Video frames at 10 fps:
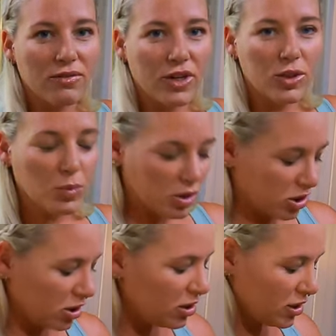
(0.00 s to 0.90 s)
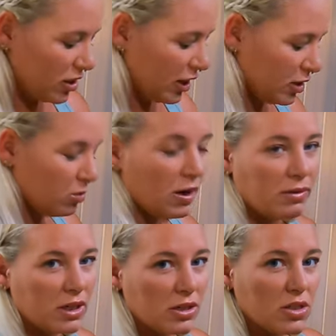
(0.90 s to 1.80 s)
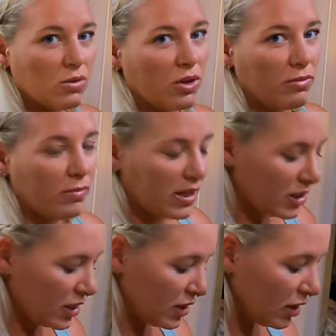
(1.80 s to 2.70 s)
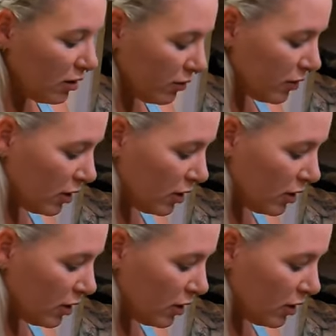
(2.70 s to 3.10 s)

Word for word: fresh produce, so that's why we use a lot of minced stuff.